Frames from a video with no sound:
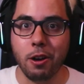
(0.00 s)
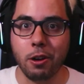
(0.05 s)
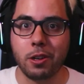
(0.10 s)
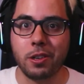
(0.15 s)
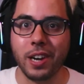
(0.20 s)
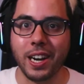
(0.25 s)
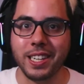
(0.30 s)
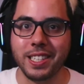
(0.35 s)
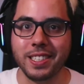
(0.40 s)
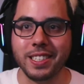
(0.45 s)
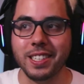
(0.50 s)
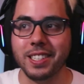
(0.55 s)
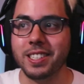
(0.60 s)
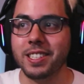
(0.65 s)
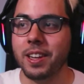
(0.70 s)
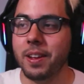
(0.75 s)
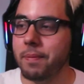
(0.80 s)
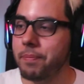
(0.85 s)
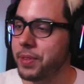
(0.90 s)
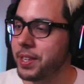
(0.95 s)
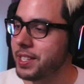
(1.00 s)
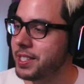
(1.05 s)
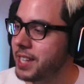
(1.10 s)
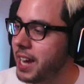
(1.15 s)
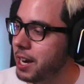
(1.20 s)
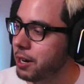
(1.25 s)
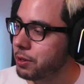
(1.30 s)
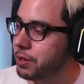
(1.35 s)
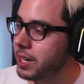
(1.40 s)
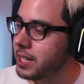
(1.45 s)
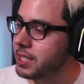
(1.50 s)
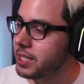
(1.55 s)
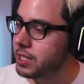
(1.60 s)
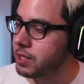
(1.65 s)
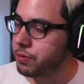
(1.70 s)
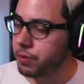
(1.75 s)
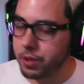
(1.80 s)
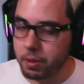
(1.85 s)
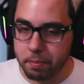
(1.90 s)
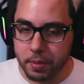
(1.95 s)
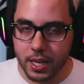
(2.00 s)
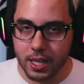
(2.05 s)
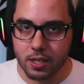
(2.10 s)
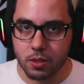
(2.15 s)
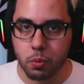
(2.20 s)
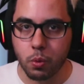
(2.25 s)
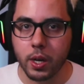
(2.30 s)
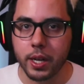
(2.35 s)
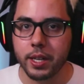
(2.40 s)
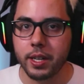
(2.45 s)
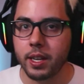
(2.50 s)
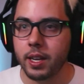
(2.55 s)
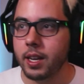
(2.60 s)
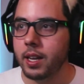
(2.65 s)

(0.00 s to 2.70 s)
Crisis. This is Dino Crisis for the PS1.